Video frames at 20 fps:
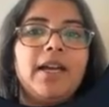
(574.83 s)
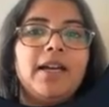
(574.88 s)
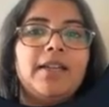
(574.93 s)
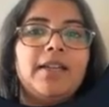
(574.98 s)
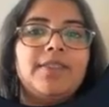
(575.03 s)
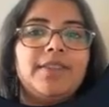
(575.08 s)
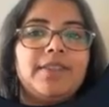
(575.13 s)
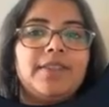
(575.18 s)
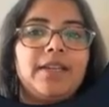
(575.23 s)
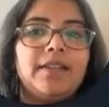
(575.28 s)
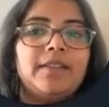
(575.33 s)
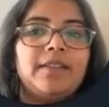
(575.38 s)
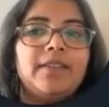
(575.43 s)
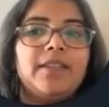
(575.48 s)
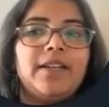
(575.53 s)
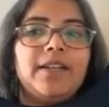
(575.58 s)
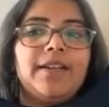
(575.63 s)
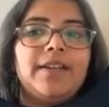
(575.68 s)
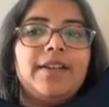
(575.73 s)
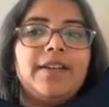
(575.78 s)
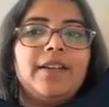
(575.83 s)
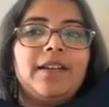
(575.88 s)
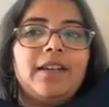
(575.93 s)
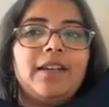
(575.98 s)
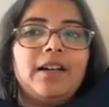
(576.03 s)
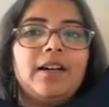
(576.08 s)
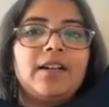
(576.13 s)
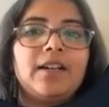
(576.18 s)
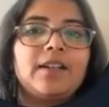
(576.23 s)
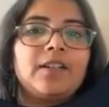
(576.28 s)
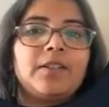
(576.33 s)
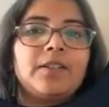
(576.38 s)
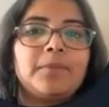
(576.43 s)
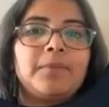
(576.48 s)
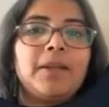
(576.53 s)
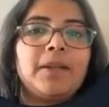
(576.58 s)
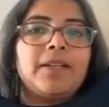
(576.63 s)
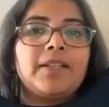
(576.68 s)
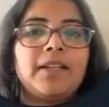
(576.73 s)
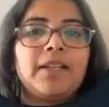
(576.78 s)
and then they learn to
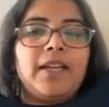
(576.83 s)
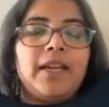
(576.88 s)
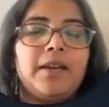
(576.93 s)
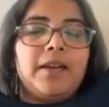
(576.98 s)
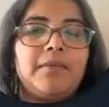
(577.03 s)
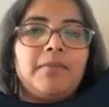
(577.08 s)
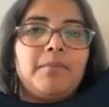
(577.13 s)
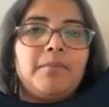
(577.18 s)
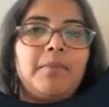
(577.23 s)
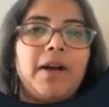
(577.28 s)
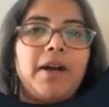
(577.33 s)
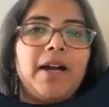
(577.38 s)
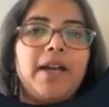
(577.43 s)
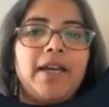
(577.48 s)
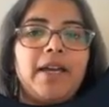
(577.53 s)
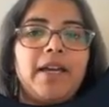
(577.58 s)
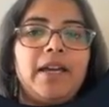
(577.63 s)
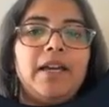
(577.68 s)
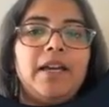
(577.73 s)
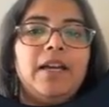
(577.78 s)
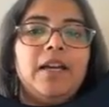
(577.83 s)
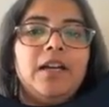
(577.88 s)
play the game by